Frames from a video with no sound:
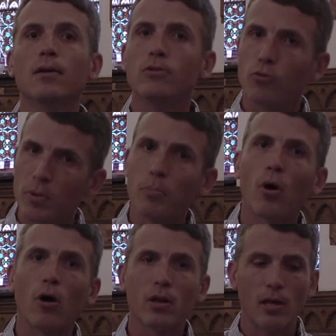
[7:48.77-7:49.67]
to be
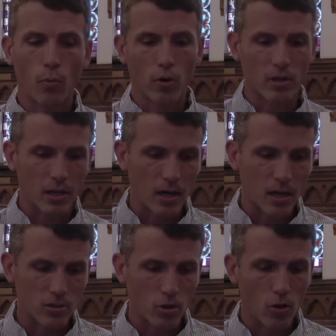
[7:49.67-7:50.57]
part of that work that
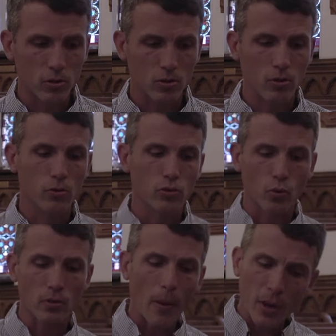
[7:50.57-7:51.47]
God's called us to do.
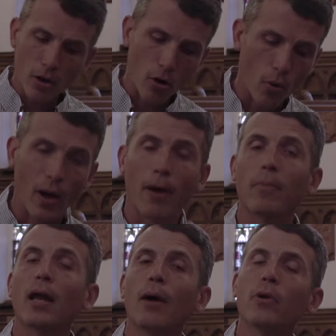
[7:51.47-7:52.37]
So as I'm going to go out
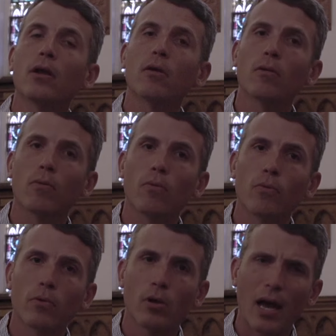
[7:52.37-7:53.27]
and I want to
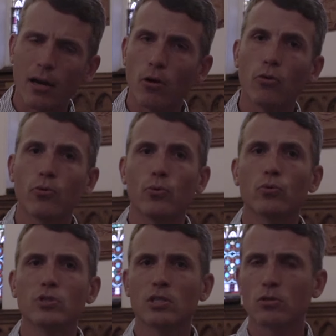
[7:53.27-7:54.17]
kind of go
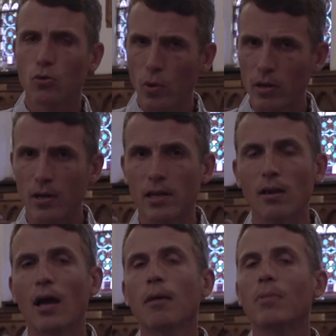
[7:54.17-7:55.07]
through just quickly,
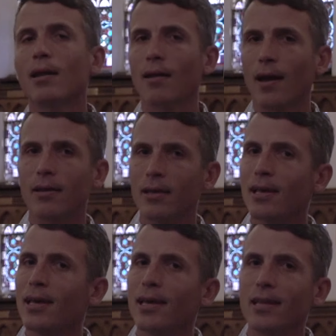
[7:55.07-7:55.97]
line by line
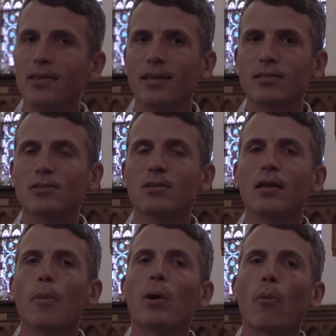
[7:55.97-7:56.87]
in this,
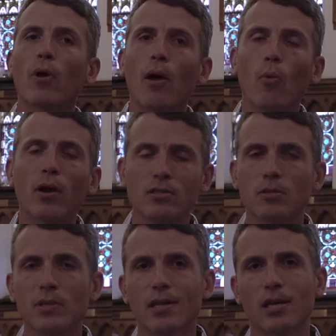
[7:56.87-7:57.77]
but what I want us
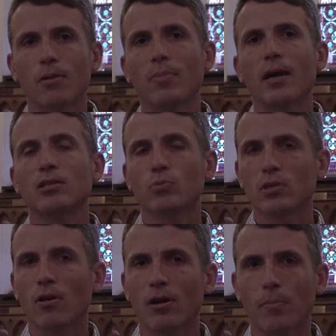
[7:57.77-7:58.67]
to be thinking about as we
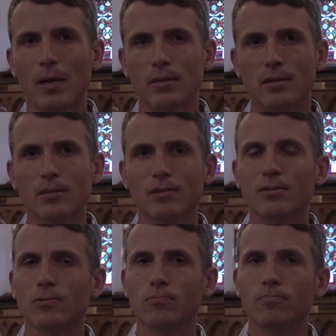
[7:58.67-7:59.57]
talk about this
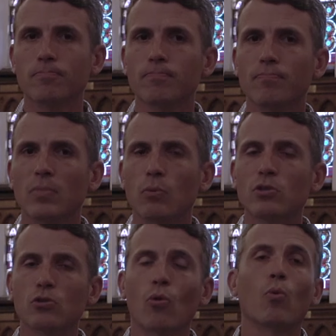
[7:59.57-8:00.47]
is
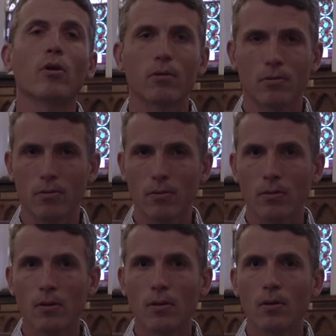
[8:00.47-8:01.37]
what's your work
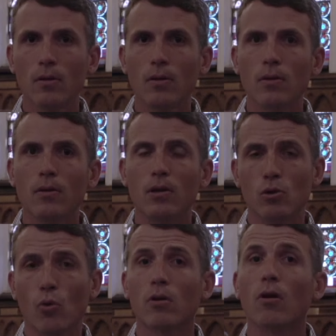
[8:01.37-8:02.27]
and
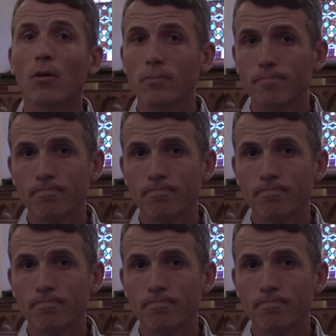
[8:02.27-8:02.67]
your call?